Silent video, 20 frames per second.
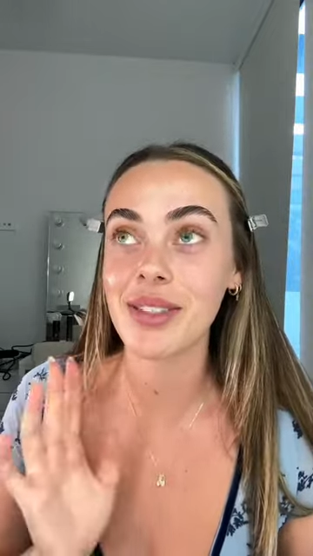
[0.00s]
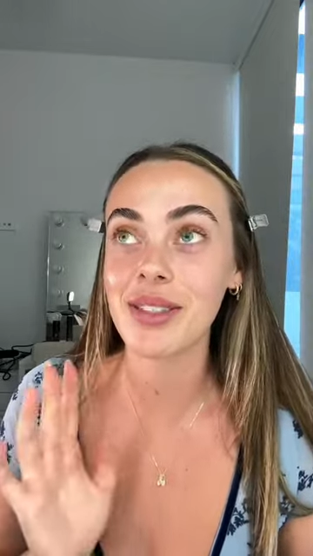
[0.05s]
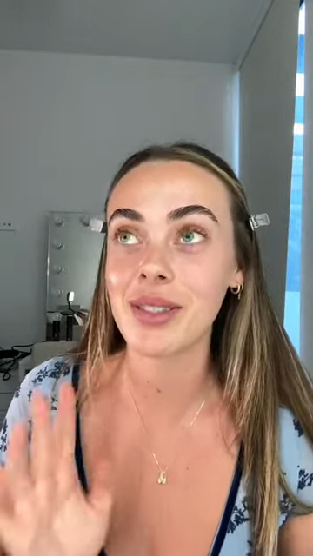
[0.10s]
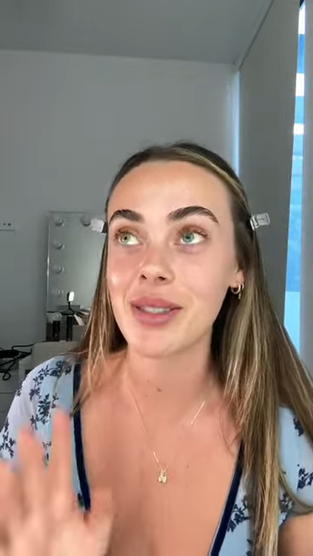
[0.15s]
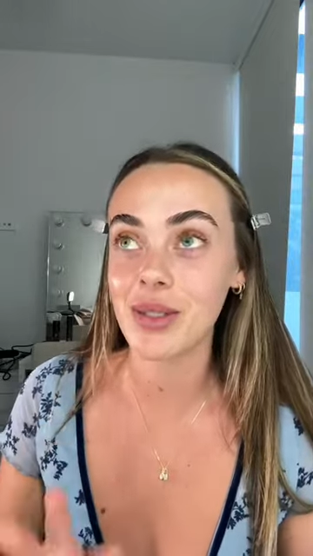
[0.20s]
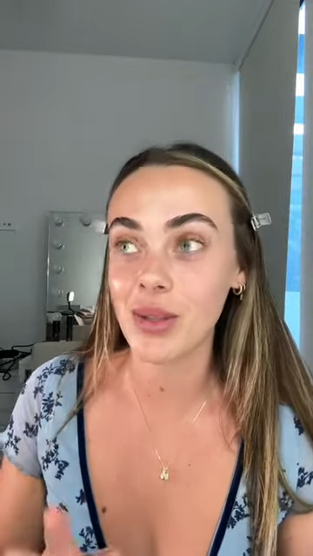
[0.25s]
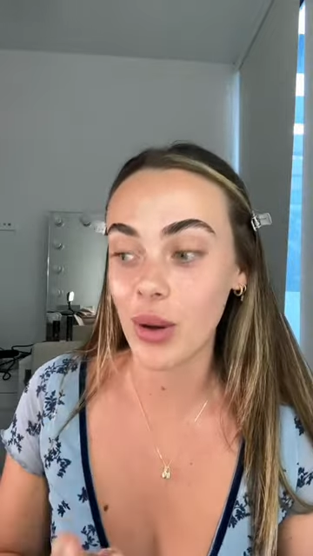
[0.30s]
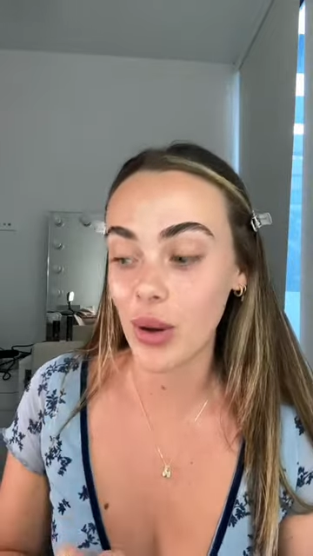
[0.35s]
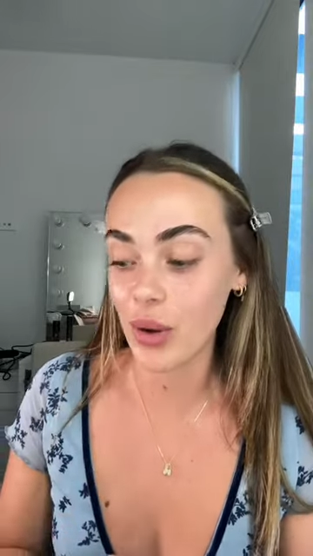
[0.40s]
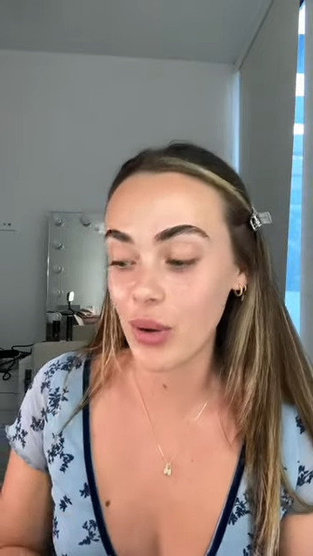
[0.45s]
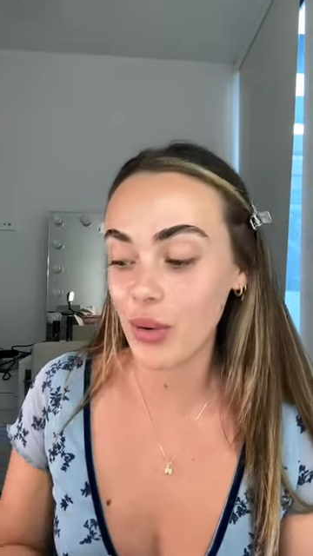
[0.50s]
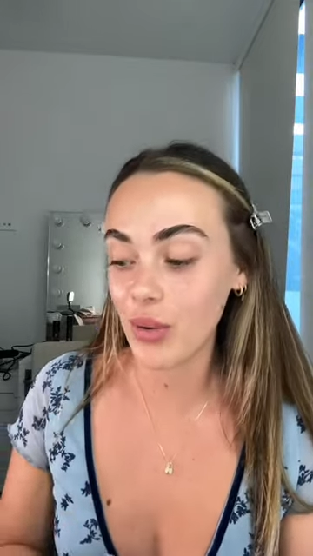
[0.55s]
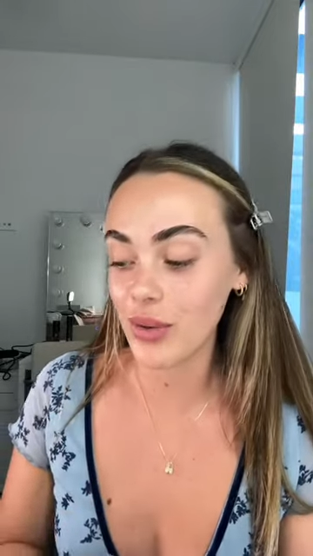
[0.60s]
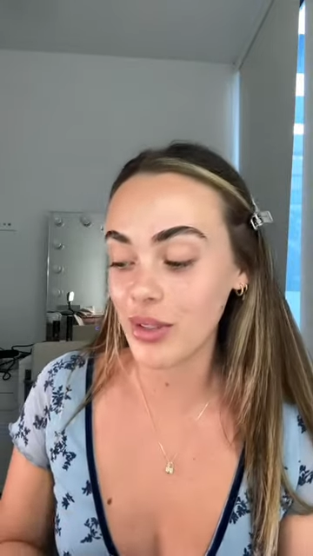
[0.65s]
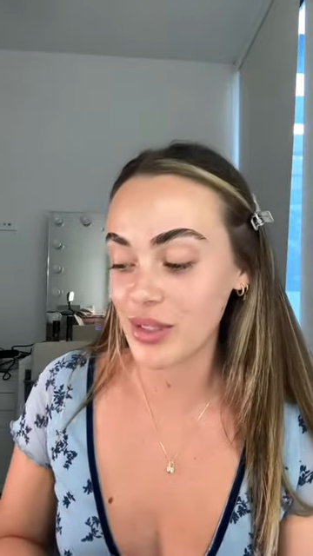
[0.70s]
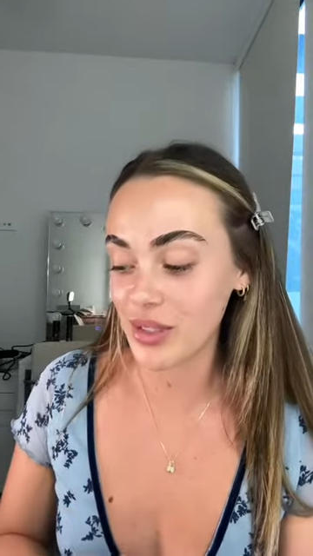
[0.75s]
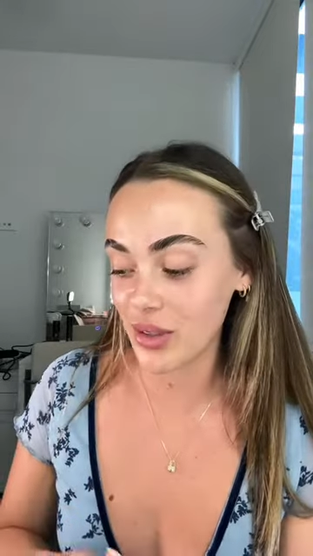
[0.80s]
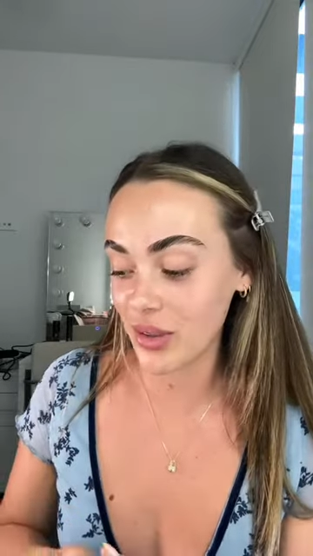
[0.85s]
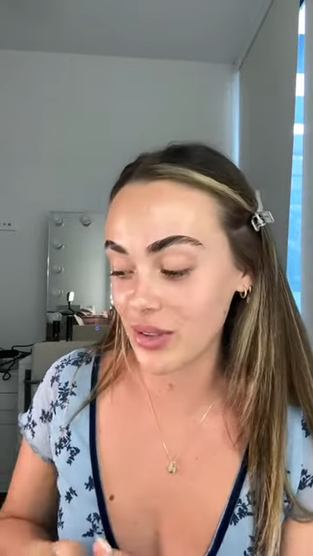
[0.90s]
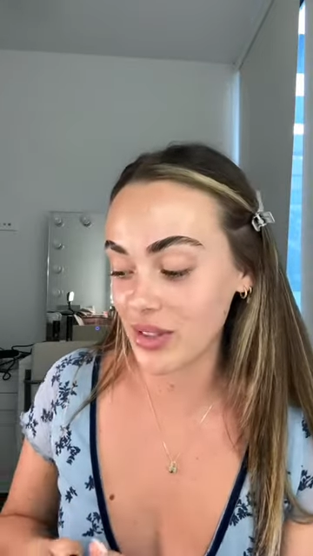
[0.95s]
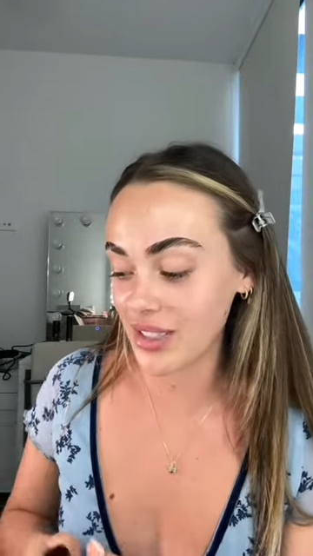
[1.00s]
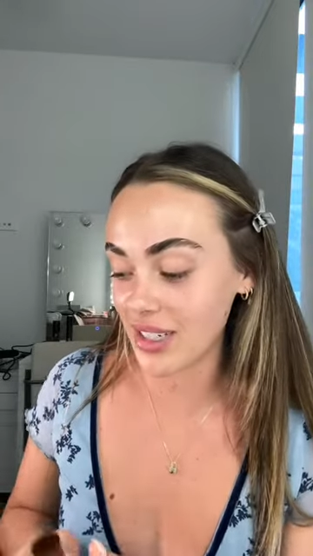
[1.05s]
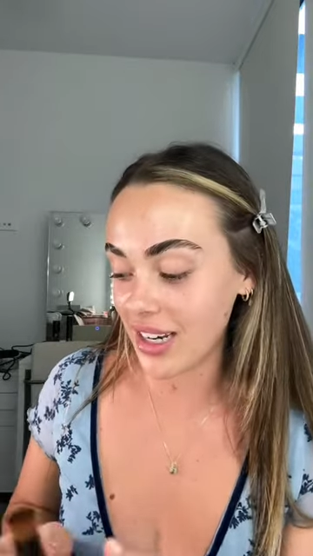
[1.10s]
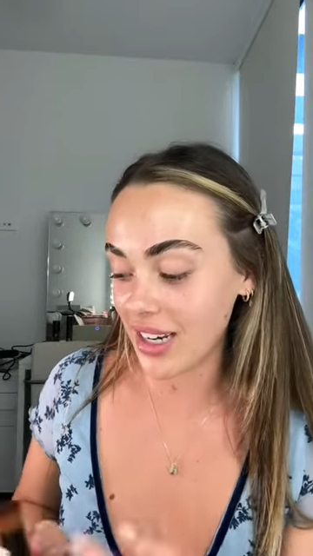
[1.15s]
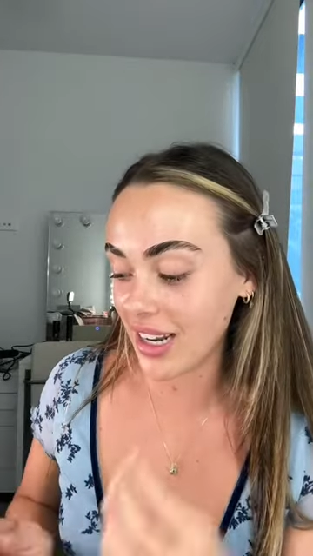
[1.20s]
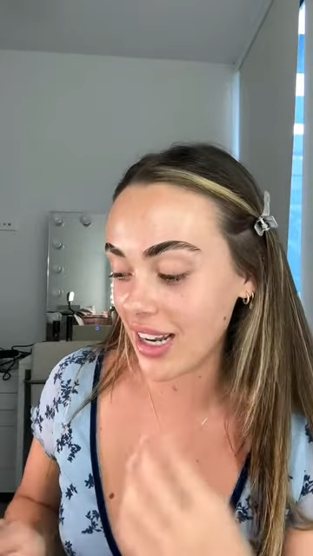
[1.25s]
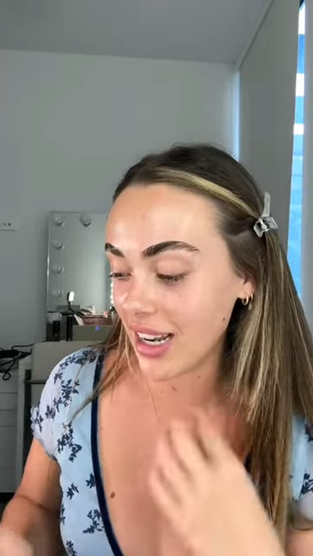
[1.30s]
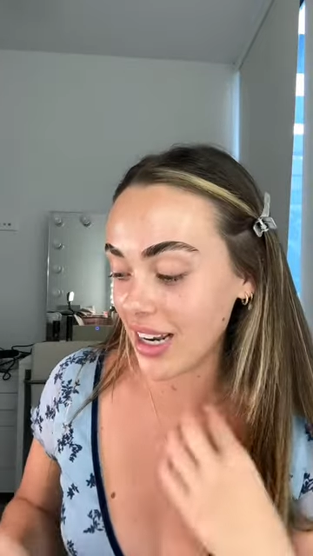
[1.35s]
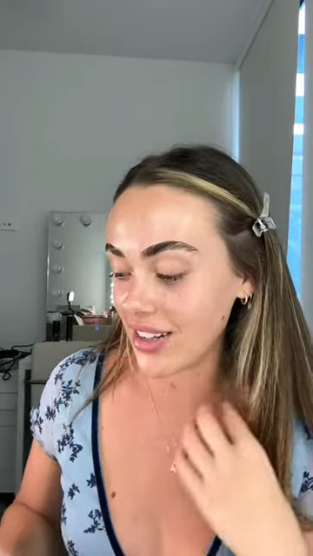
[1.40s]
so stunning.